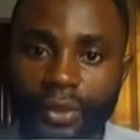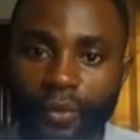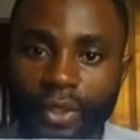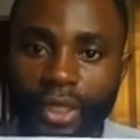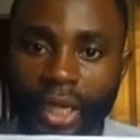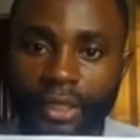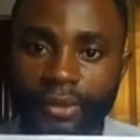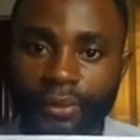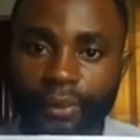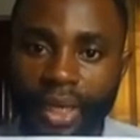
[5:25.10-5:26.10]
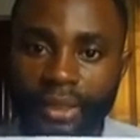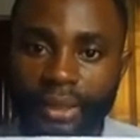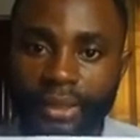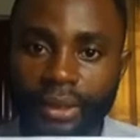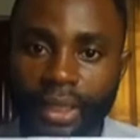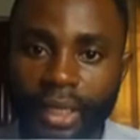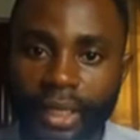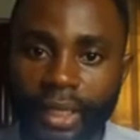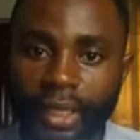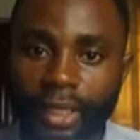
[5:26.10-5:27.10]
We had bad
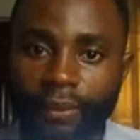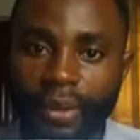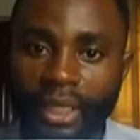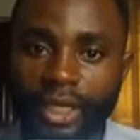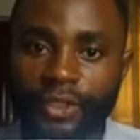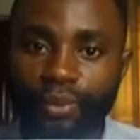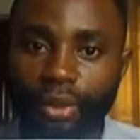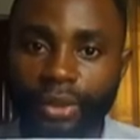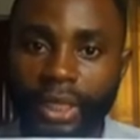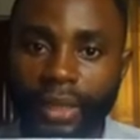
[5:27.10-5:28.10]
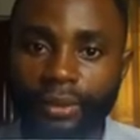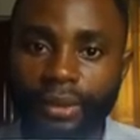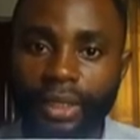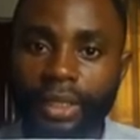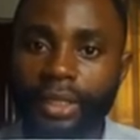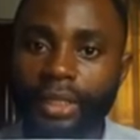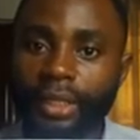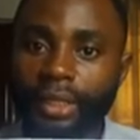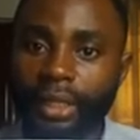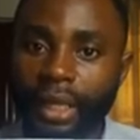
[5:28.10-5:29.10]
balance brought down
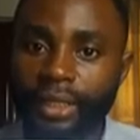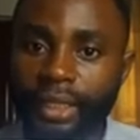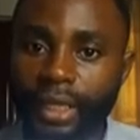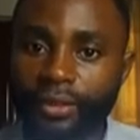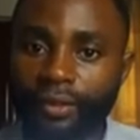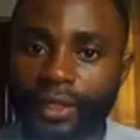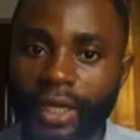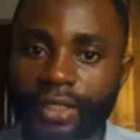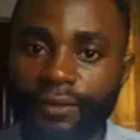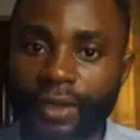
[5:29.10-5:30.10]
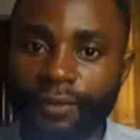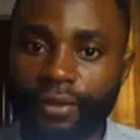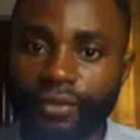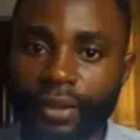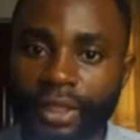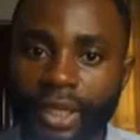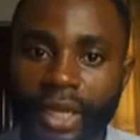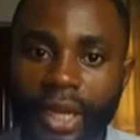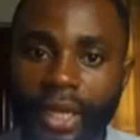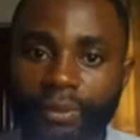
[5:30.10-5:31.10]
at the end of that year, 500,
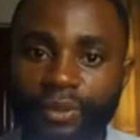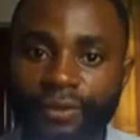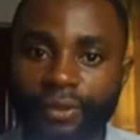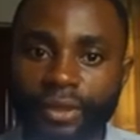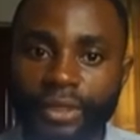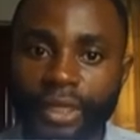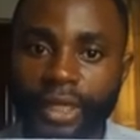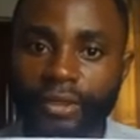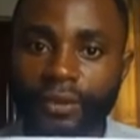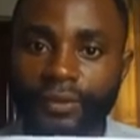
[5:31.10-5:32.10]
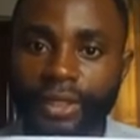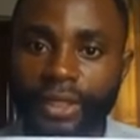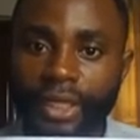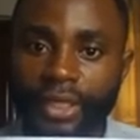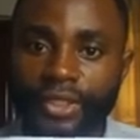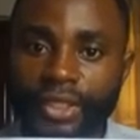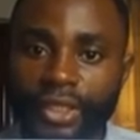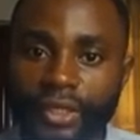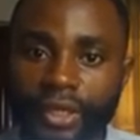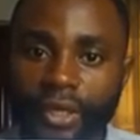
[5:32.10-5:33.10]
and before the end of the next
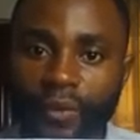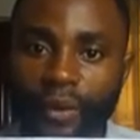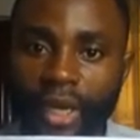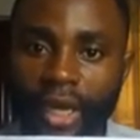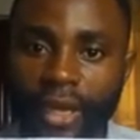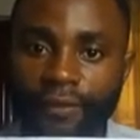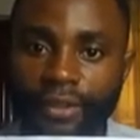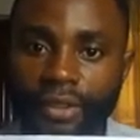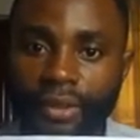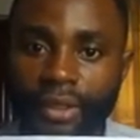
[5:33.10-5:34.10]
year, we are having